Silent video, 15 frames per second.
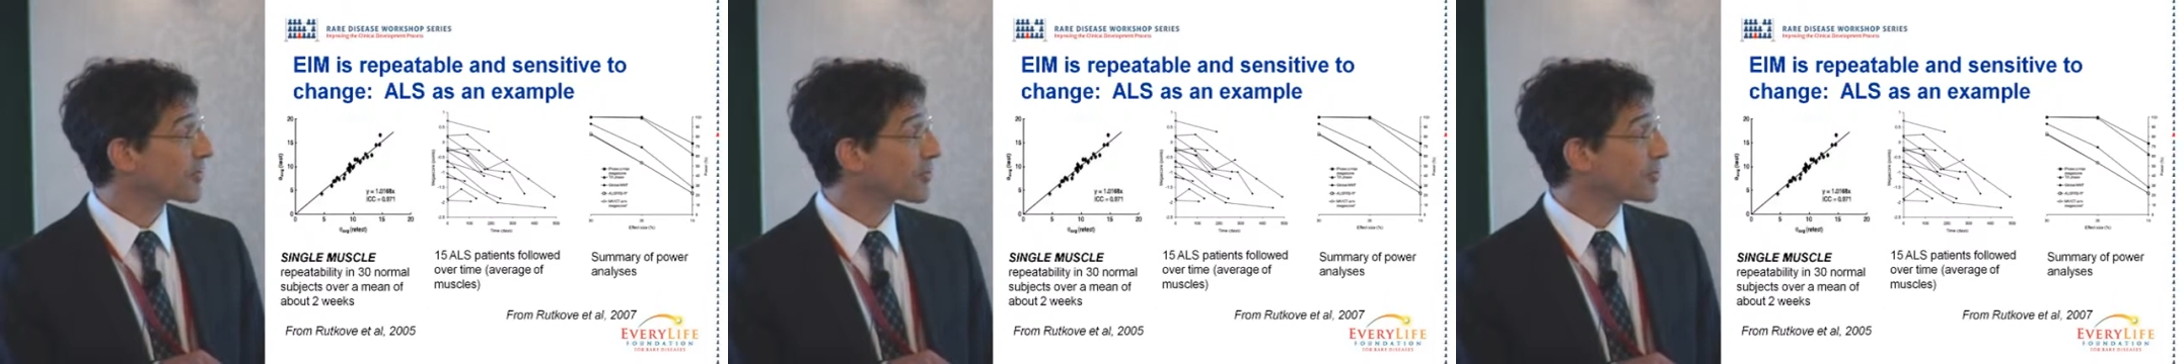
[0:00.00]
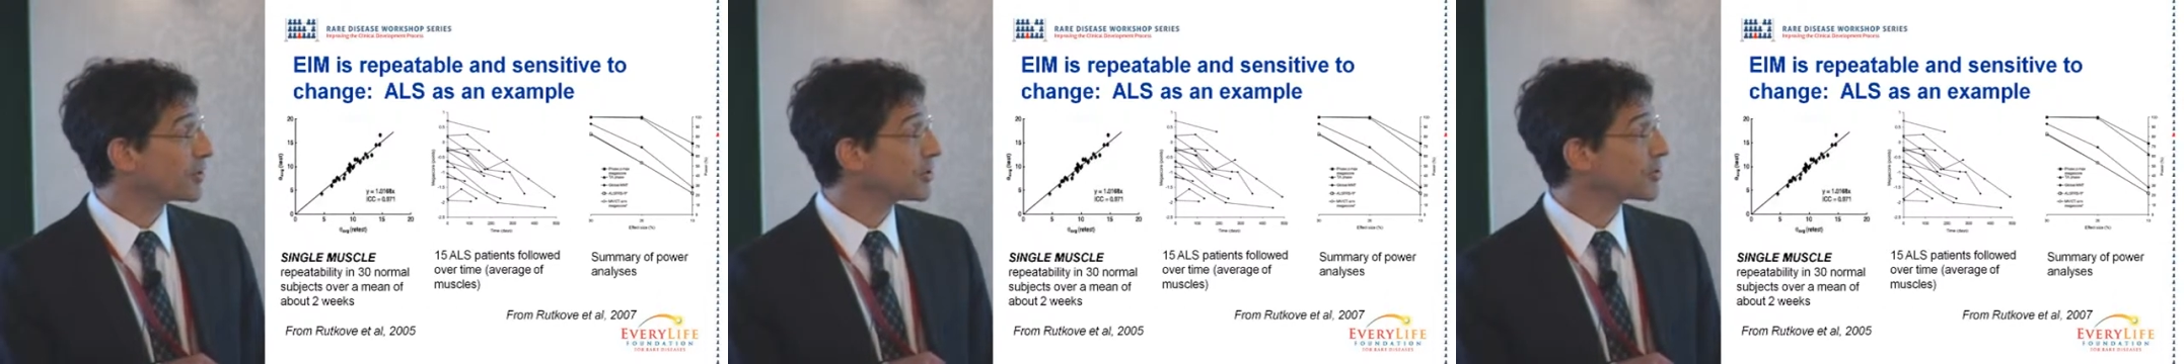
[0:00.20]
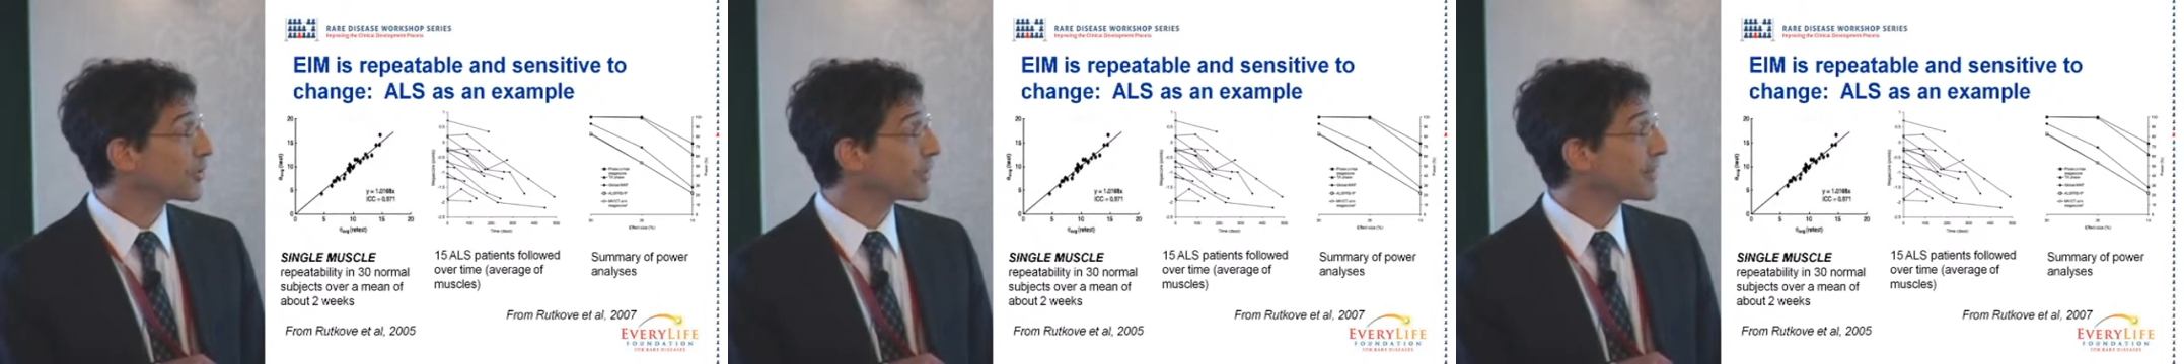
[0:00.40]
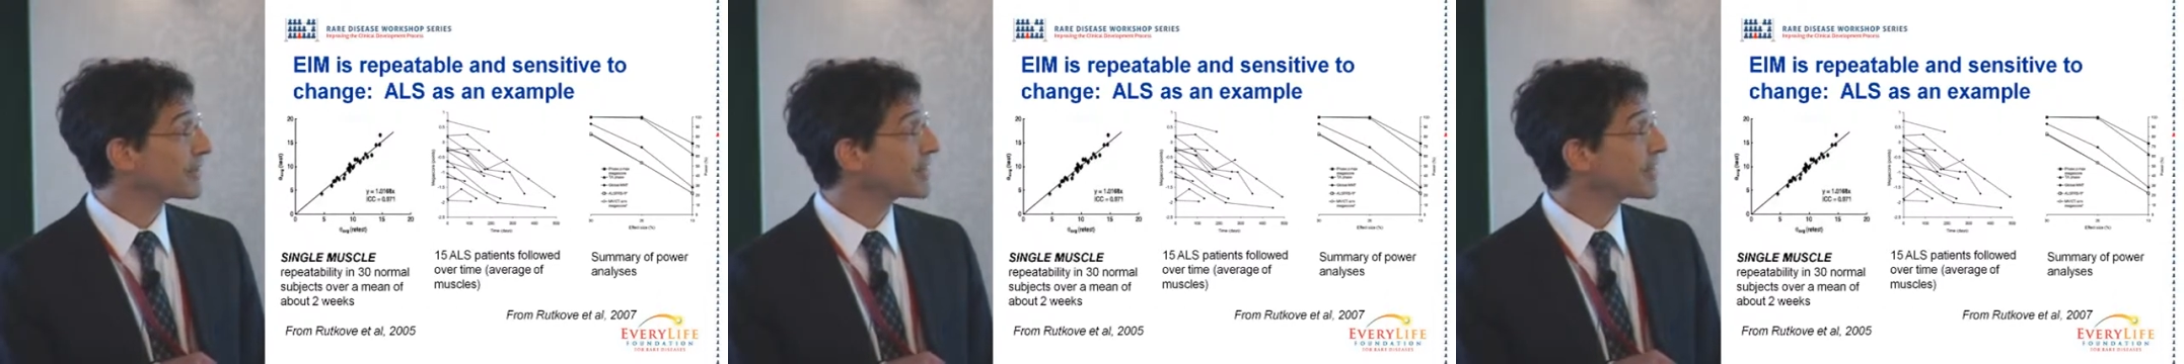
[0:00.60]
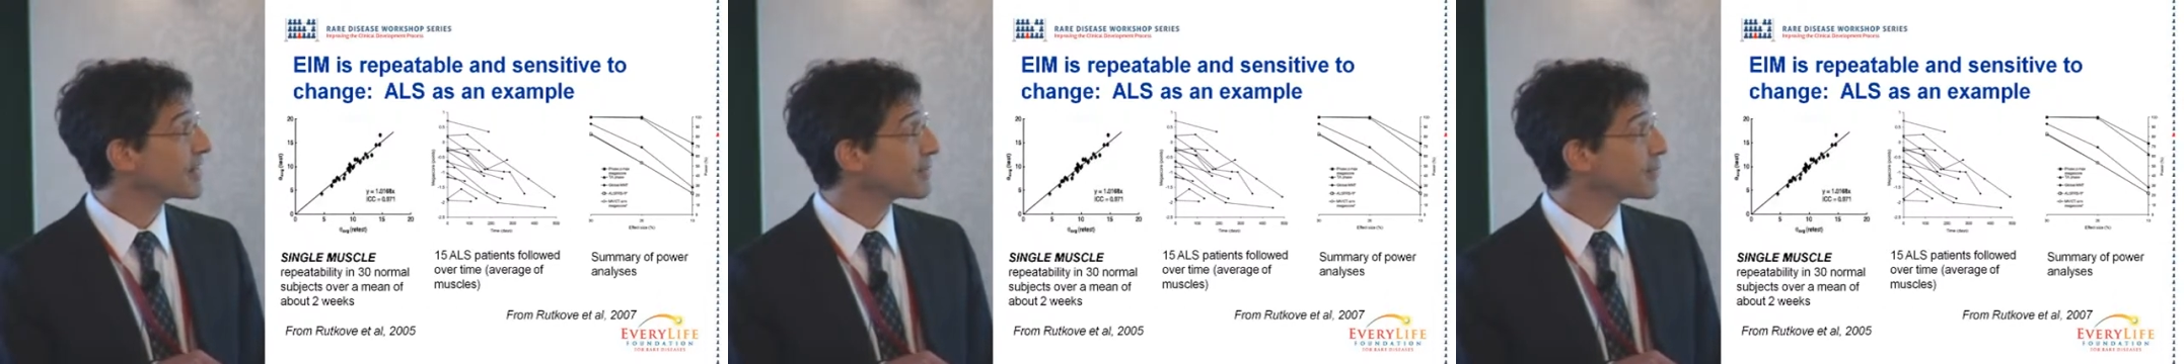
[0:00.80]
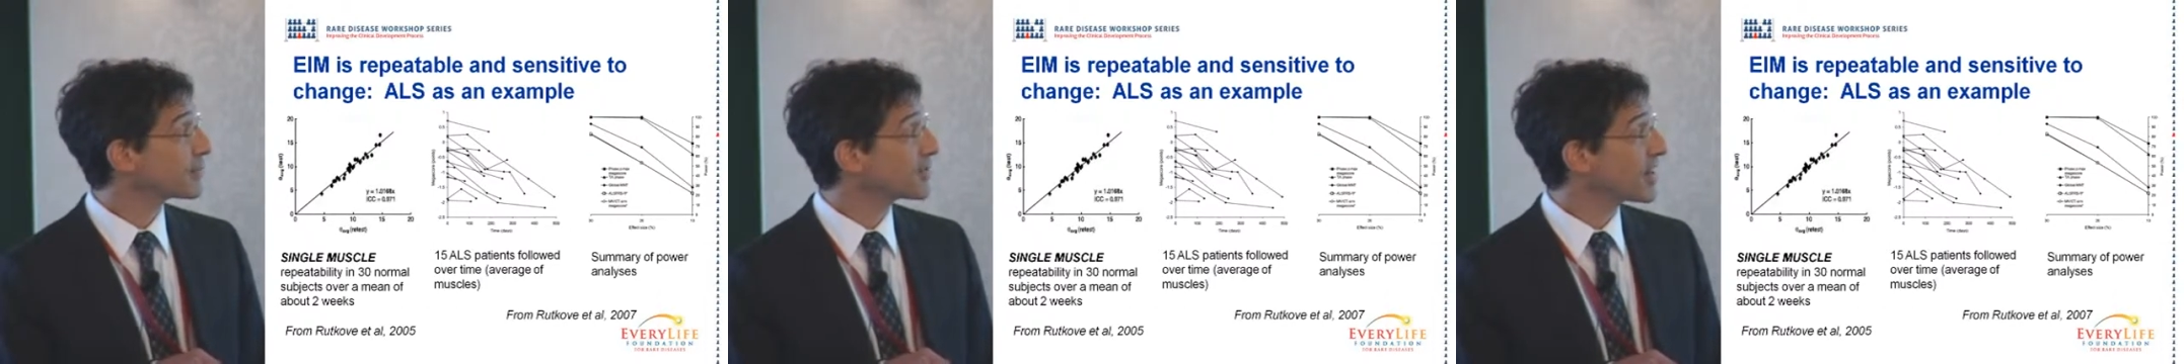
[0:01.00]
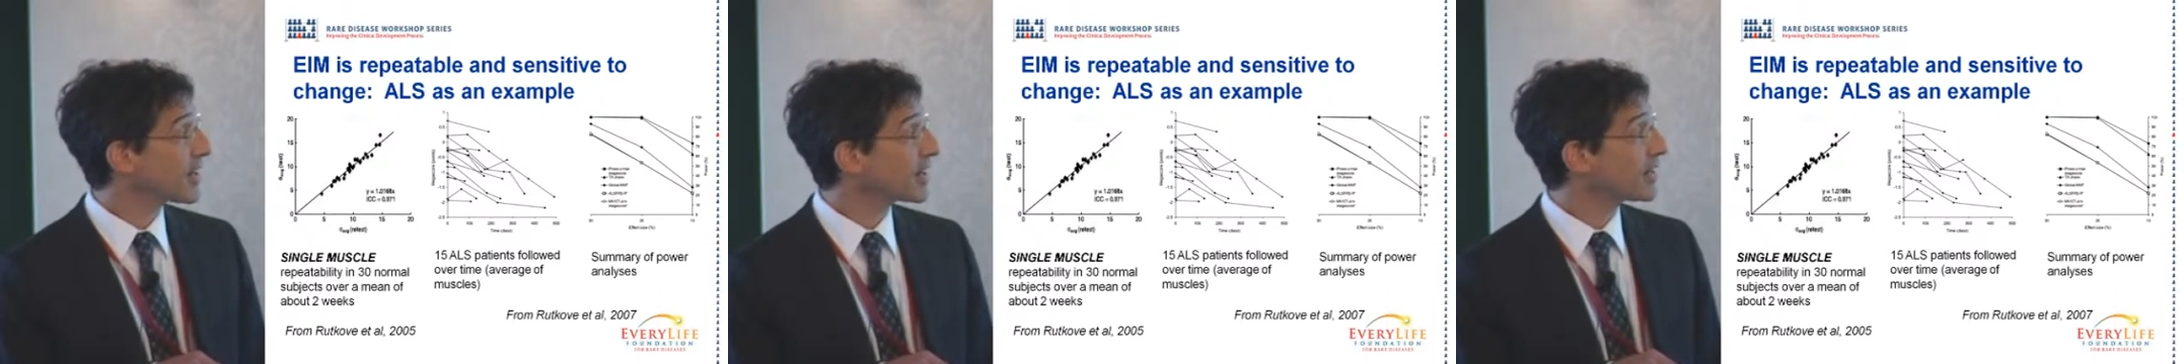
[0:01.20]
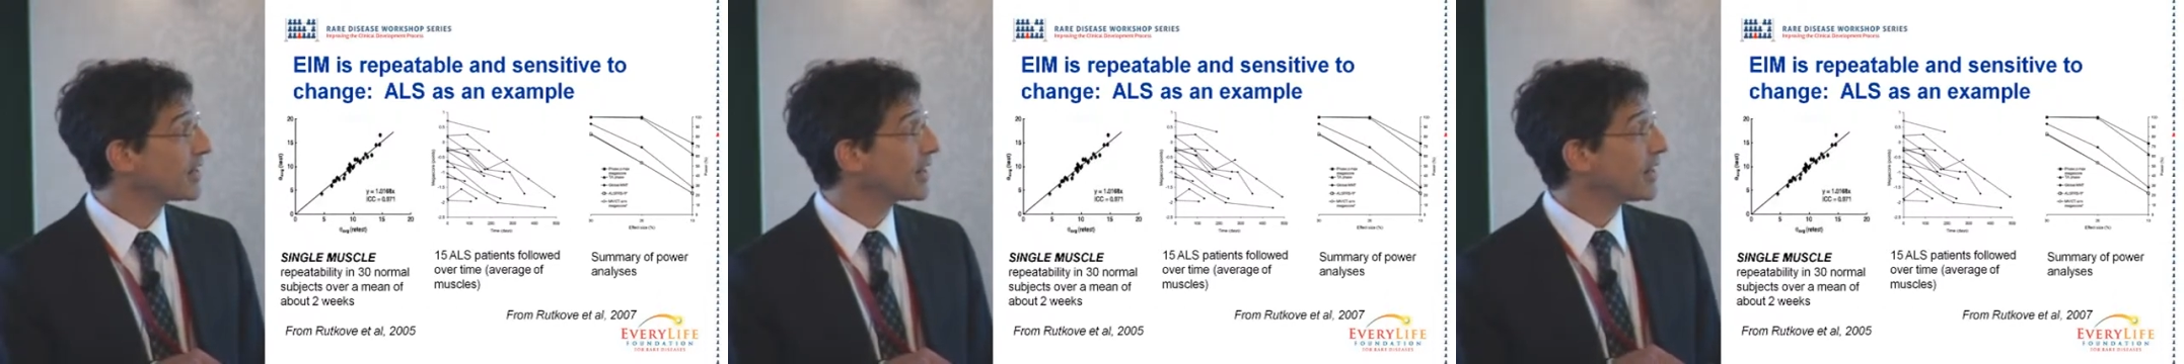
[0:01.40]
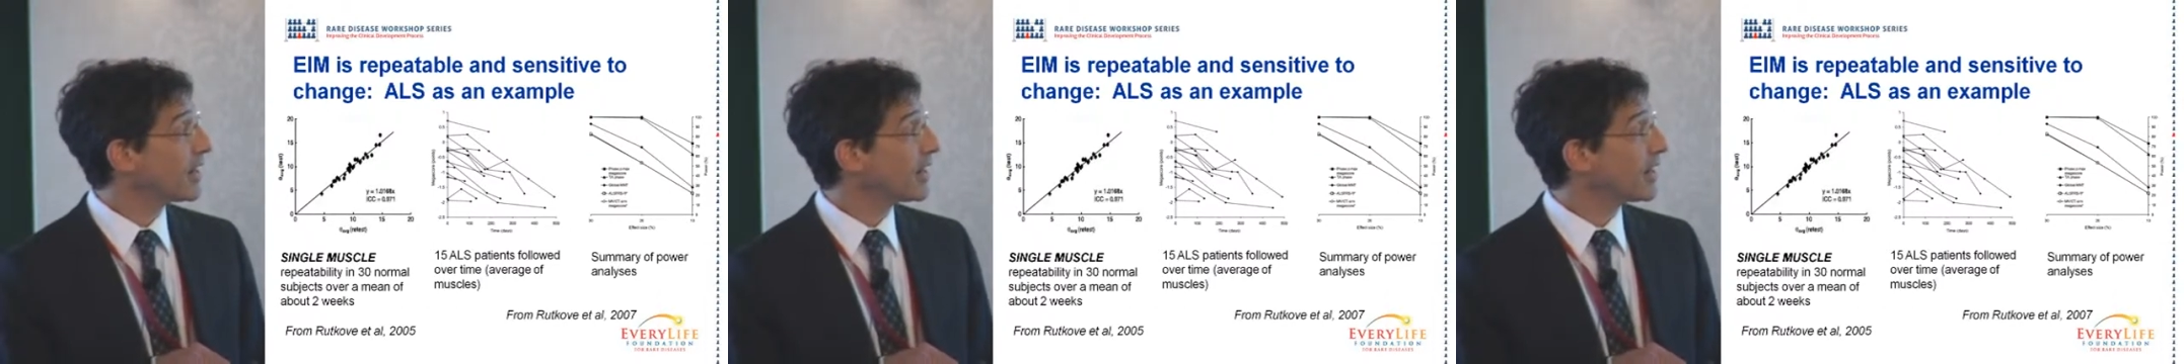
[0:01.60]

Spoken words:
30, 20, and 10%,